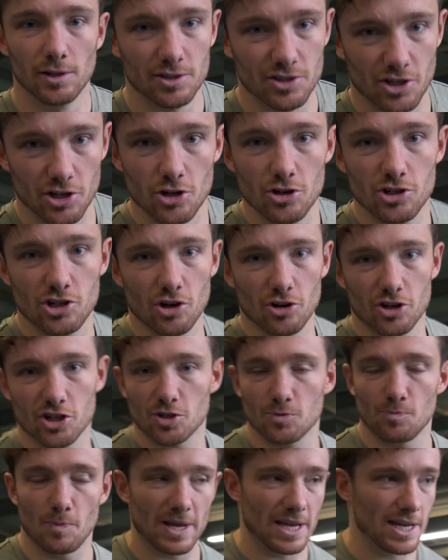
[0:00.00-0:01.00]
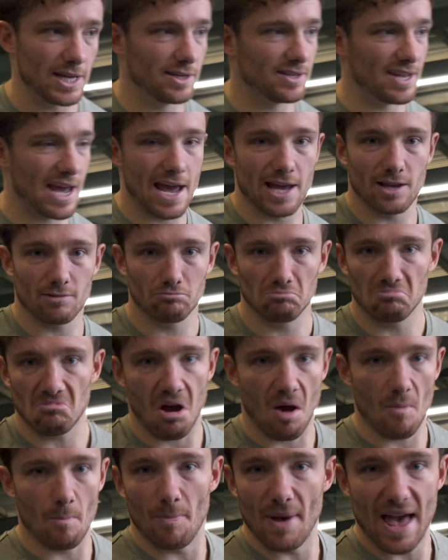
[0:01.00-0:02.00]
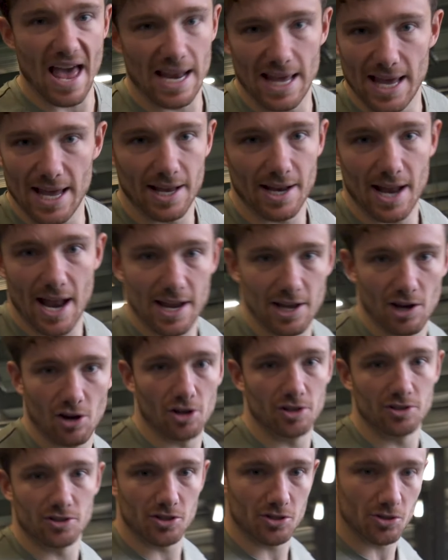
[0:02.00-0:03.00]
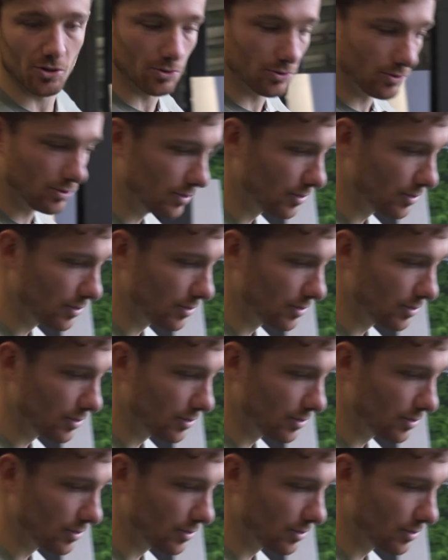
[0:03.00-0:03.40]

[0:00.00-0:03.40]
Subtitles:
So usually on a speed day, I'm barely hitting any irons at all.